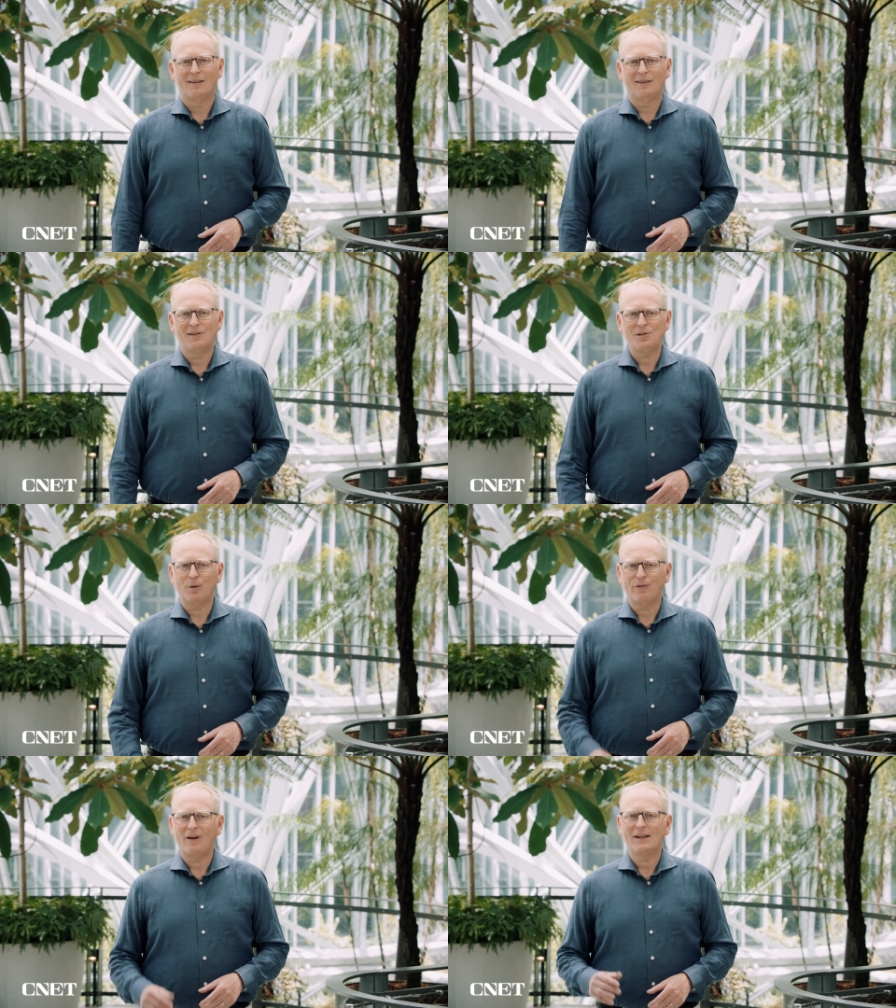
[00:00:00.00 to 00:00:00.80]
This
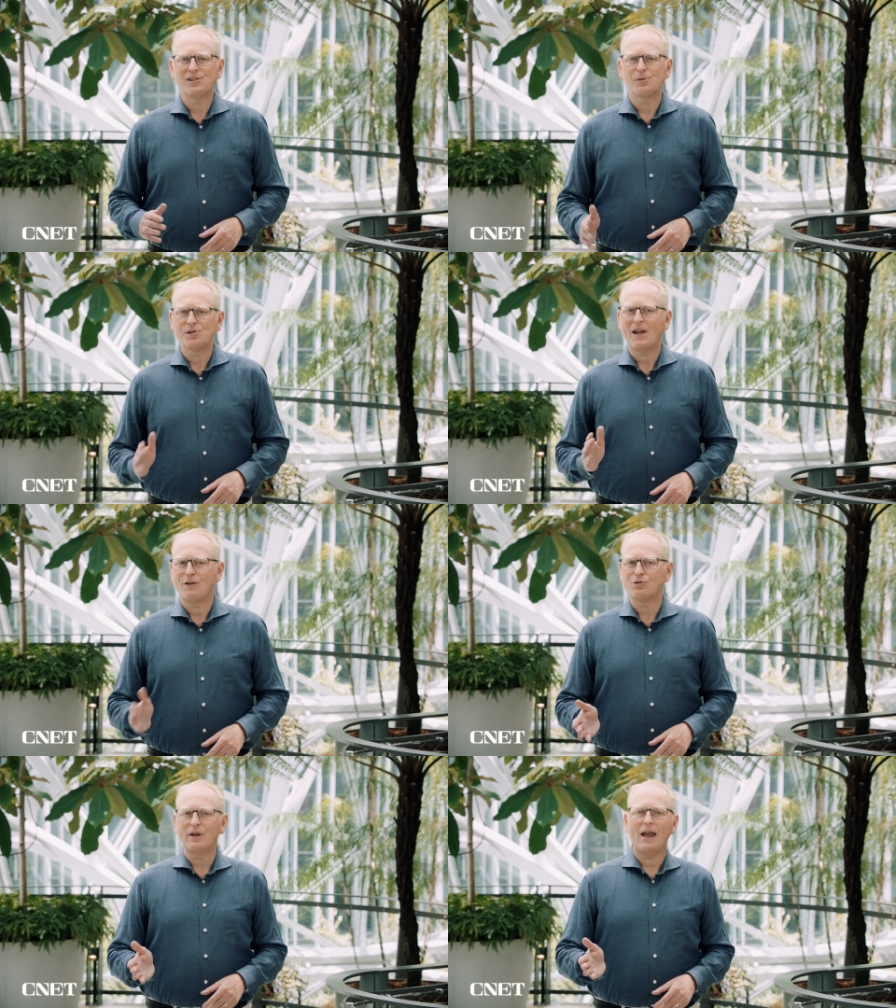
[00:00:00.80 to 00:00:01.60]
provides
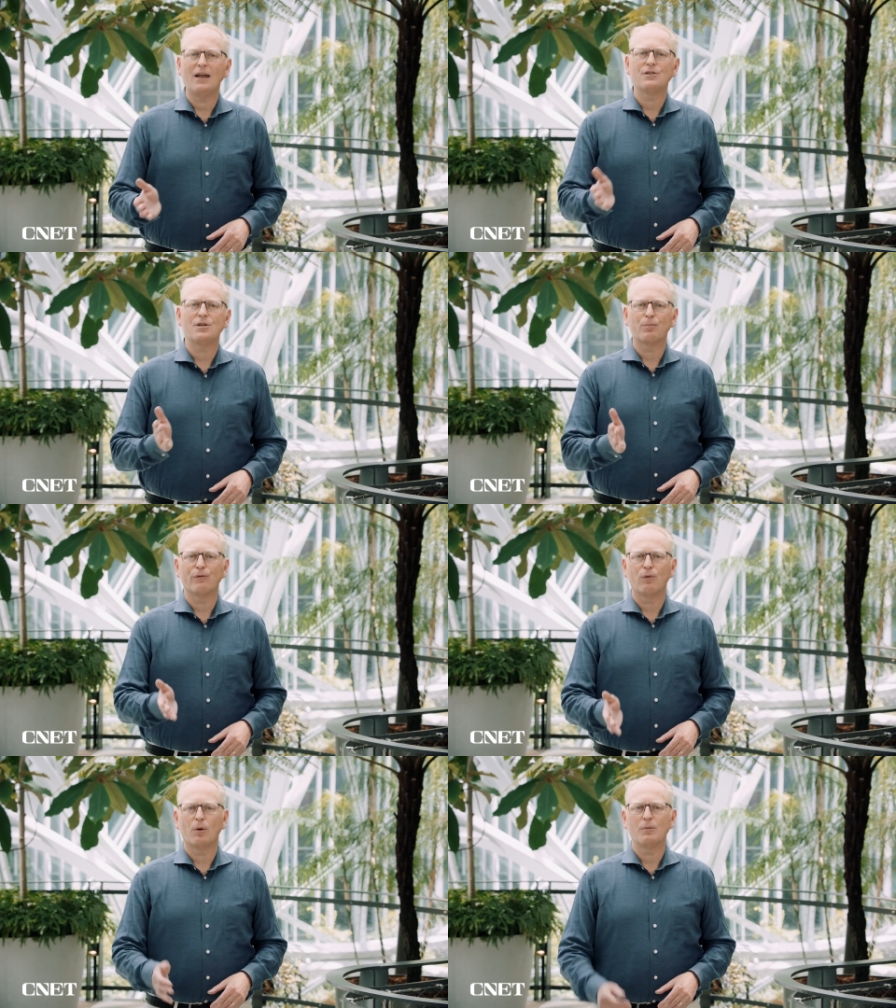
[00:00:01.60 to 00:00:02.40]
substantial gains in
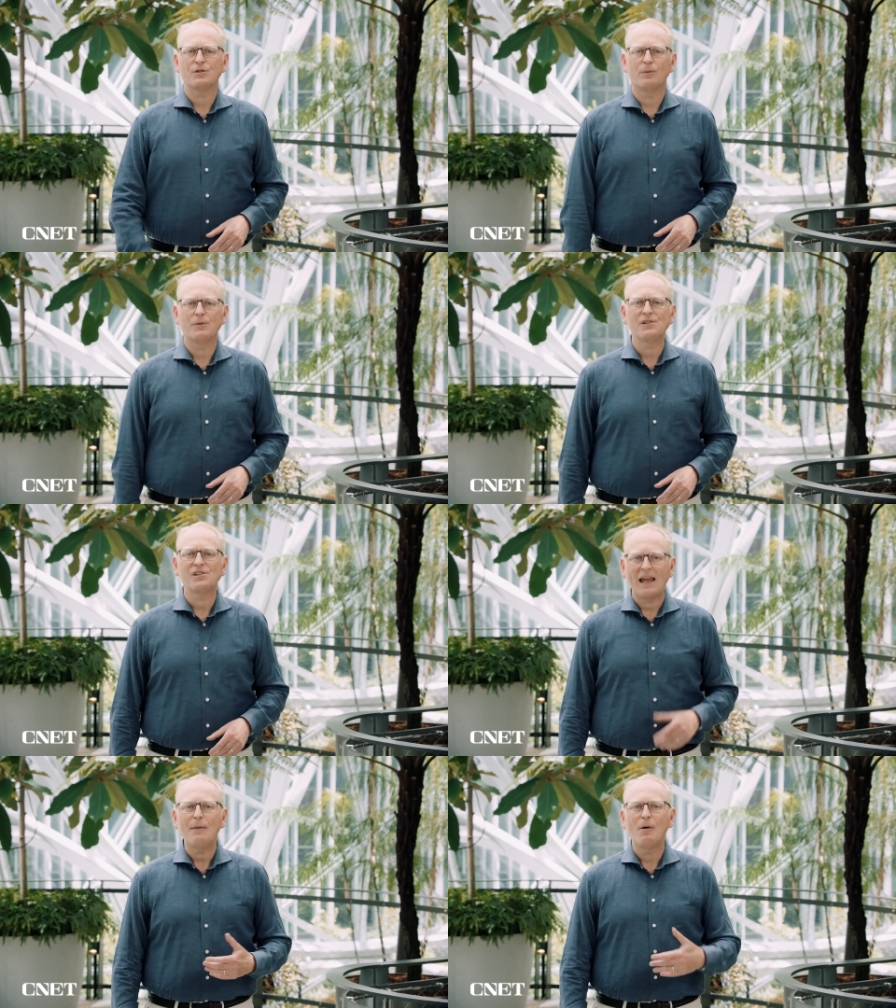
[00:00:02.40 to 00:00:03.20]
performance from the
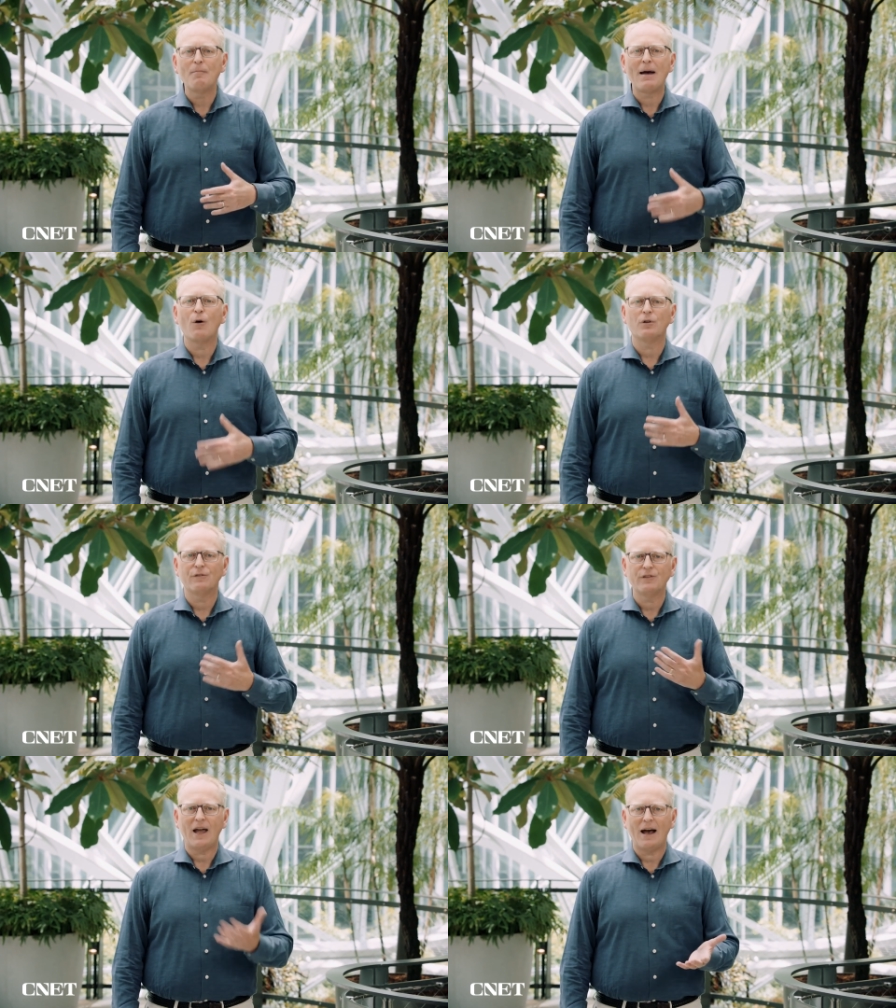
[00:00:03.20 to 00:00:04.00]
same amount
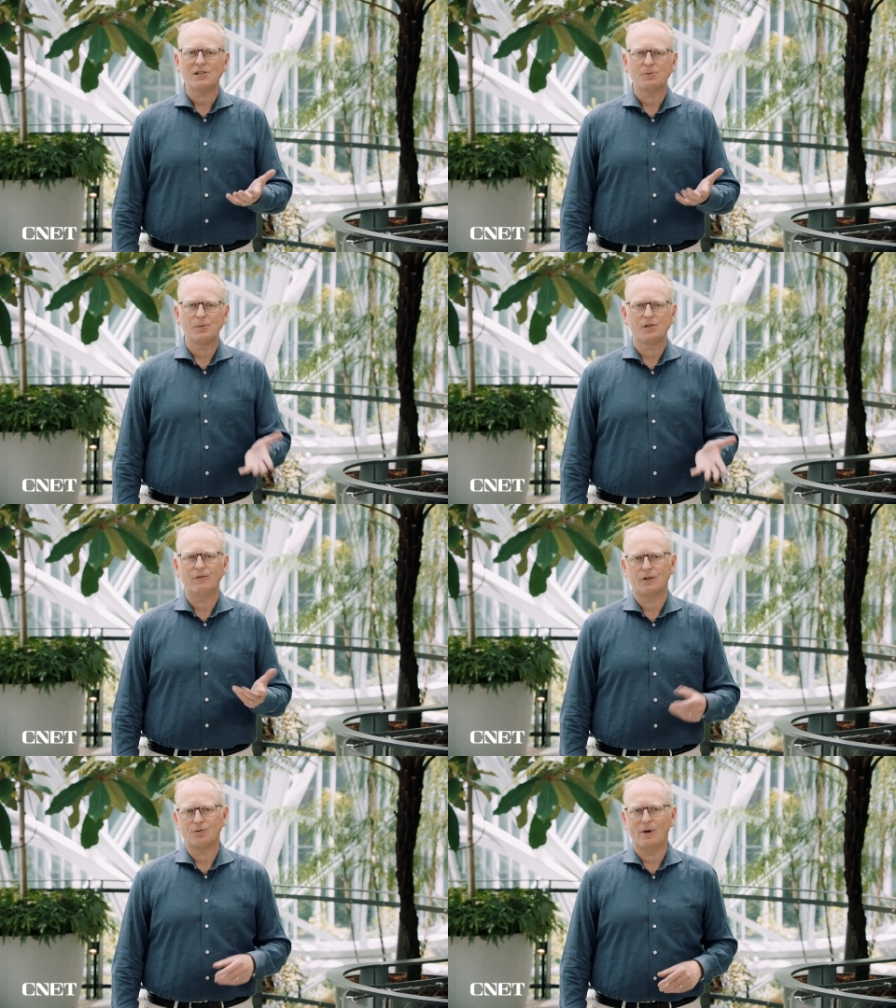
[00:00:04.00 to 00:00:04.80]
of
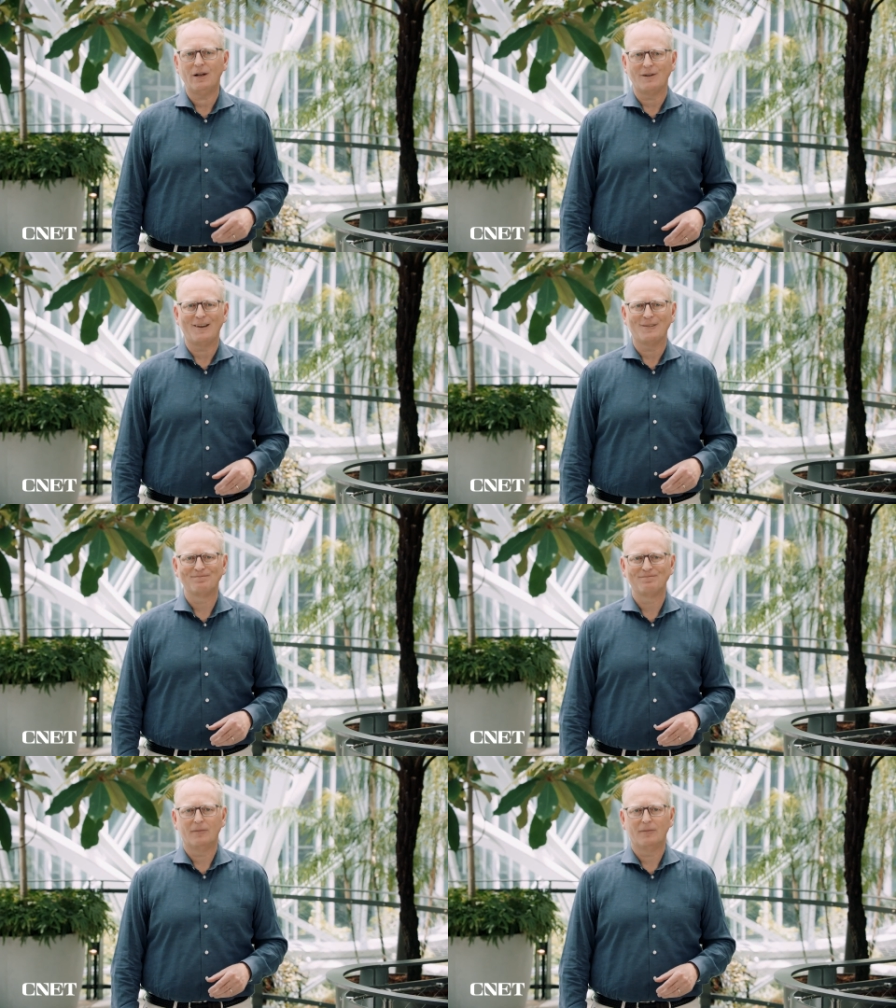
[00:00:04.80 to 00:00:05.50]
task-specific training data.